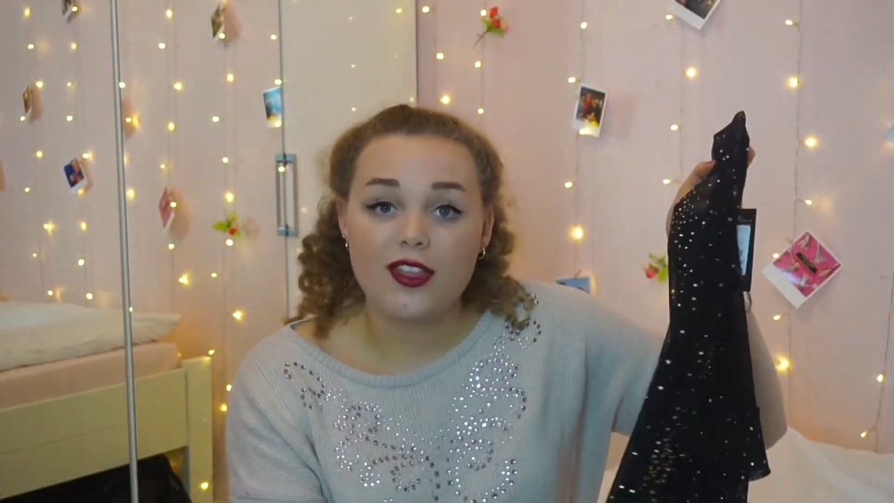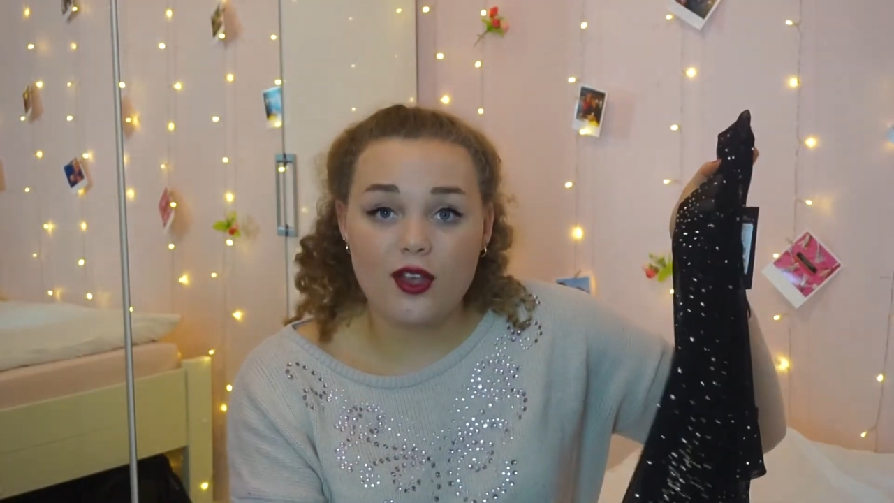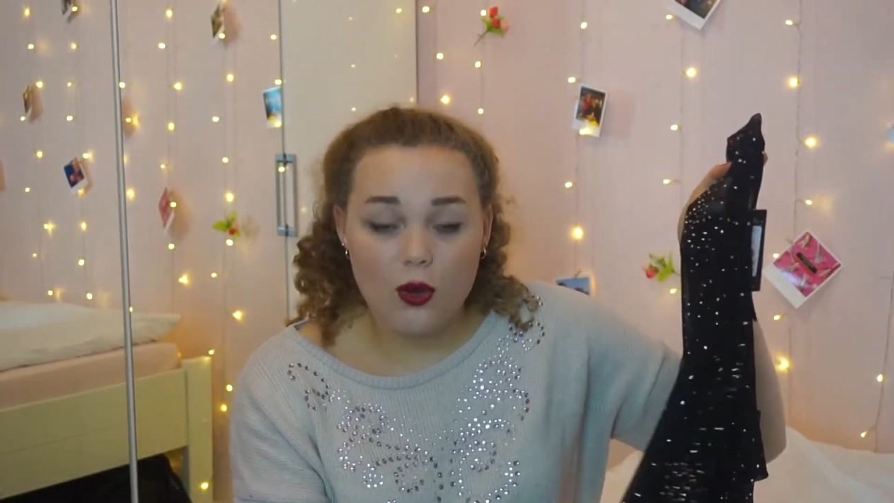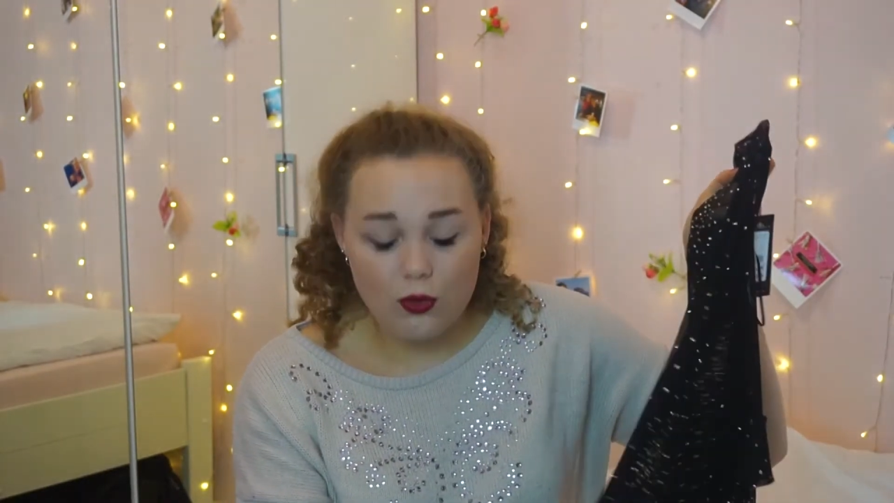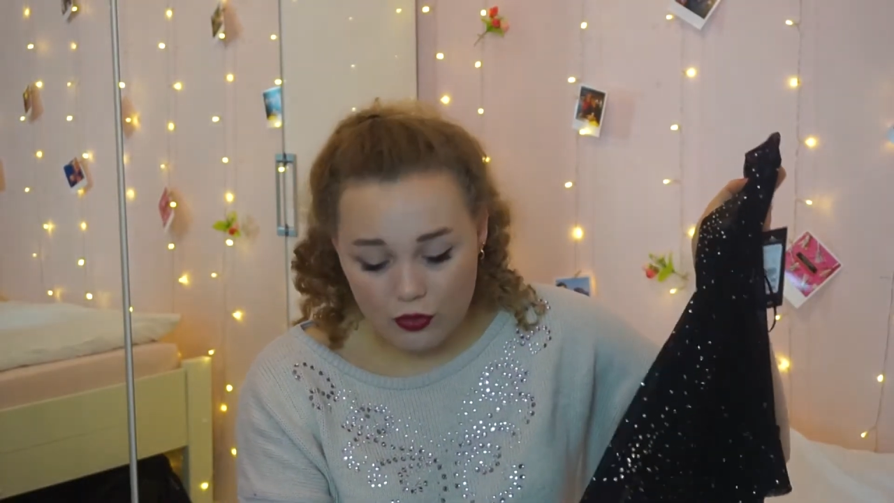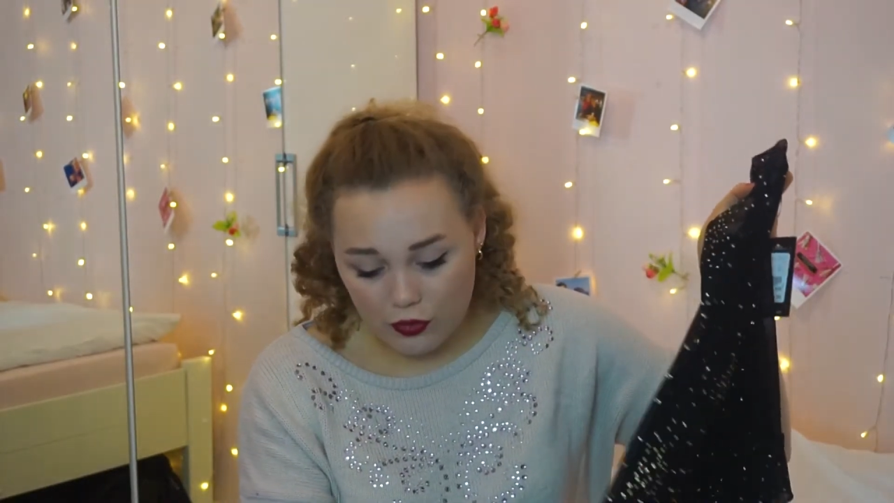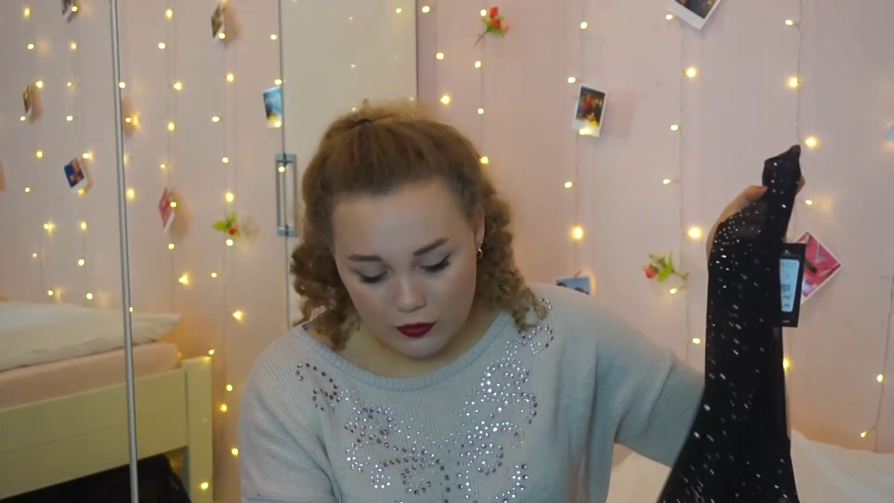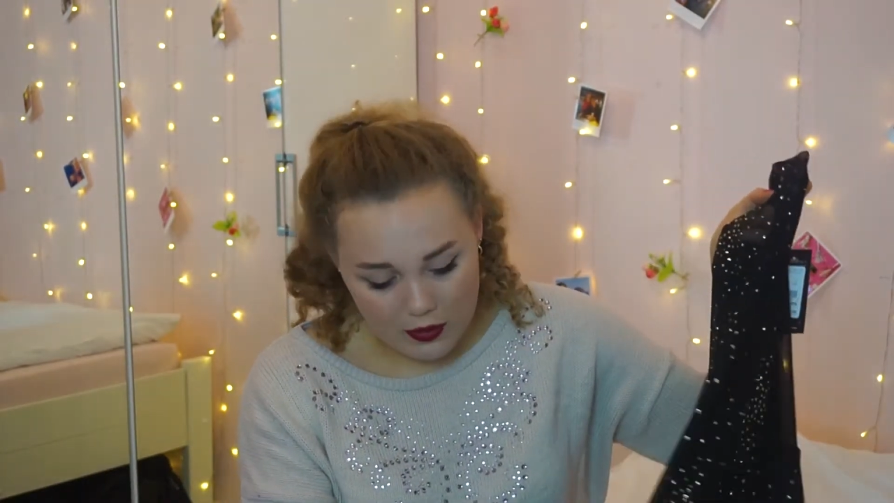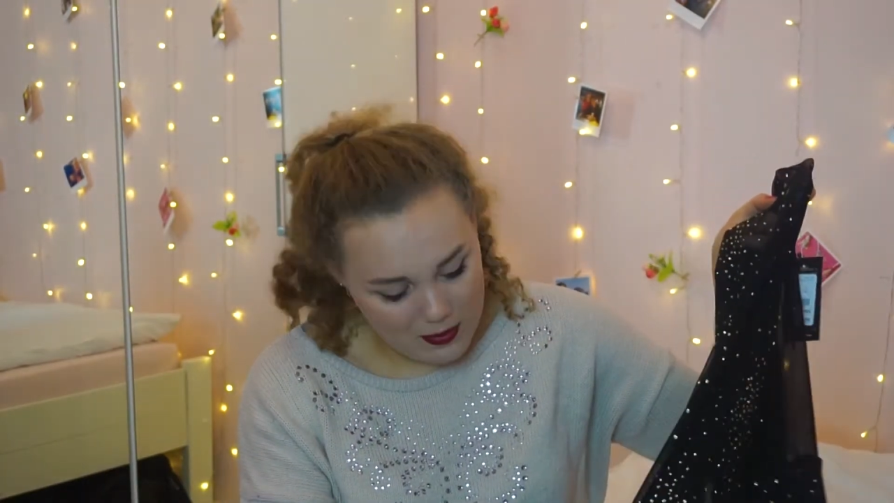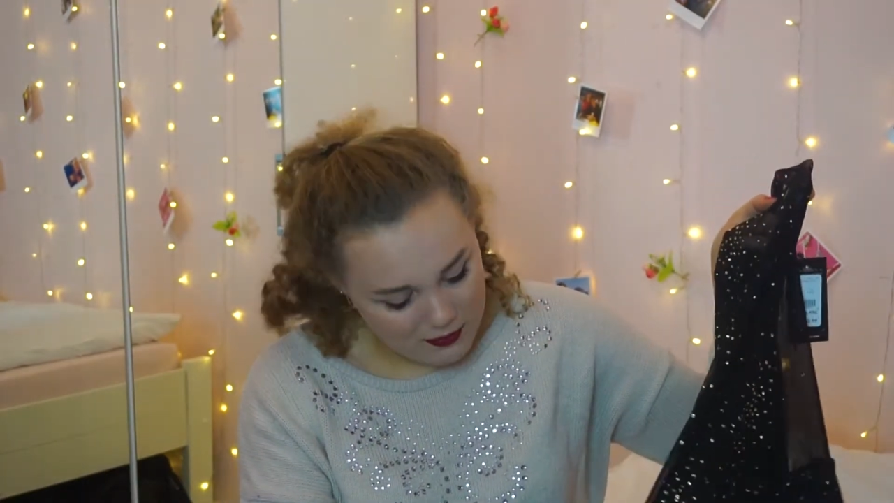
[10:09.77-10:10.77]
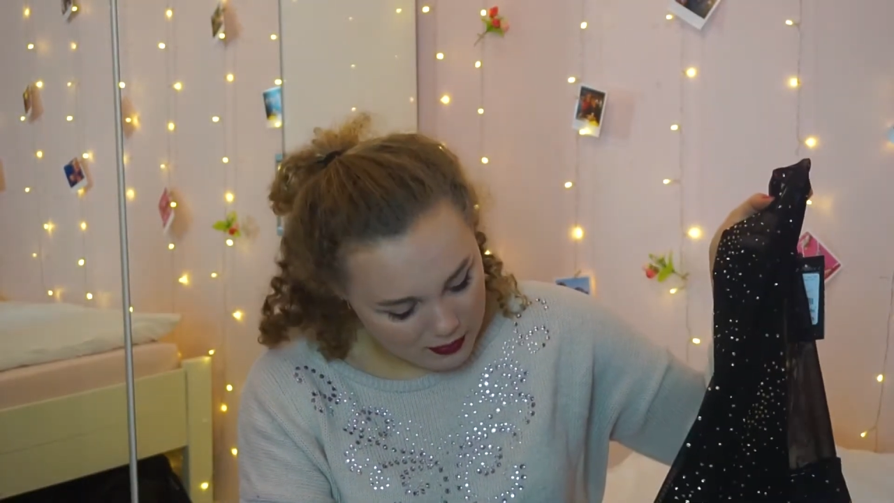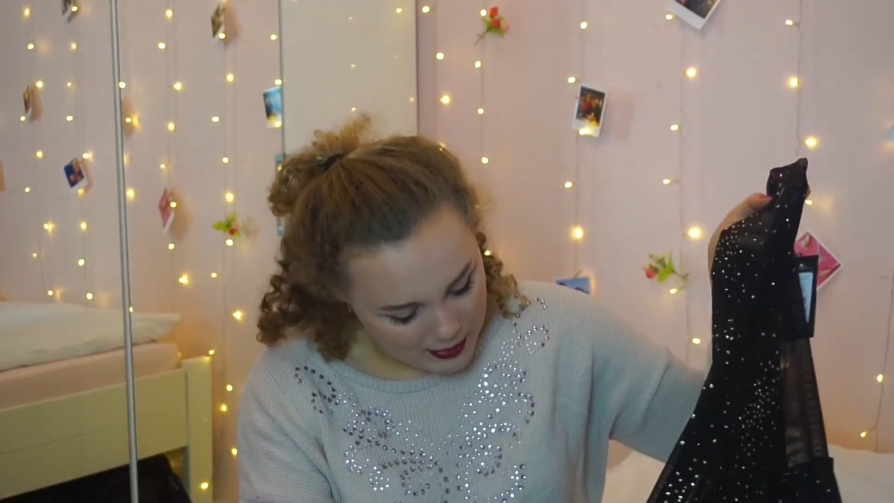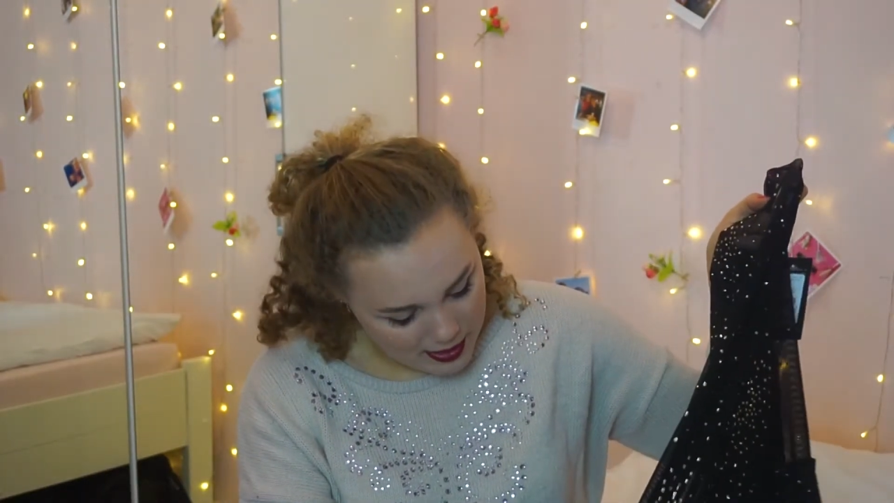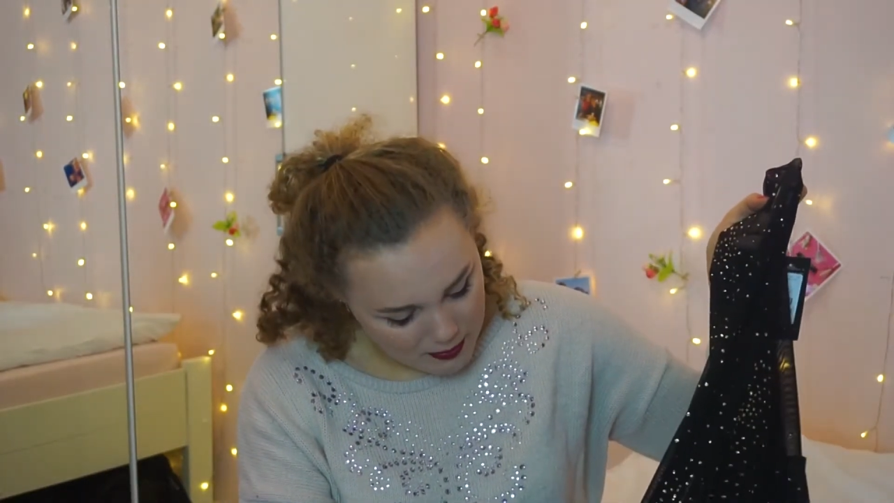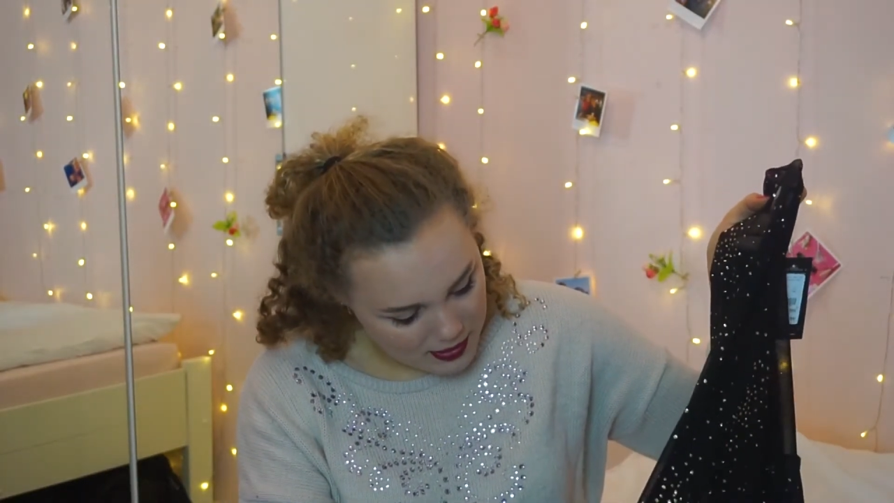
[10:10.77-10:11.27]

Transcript: The gold does go everywhere,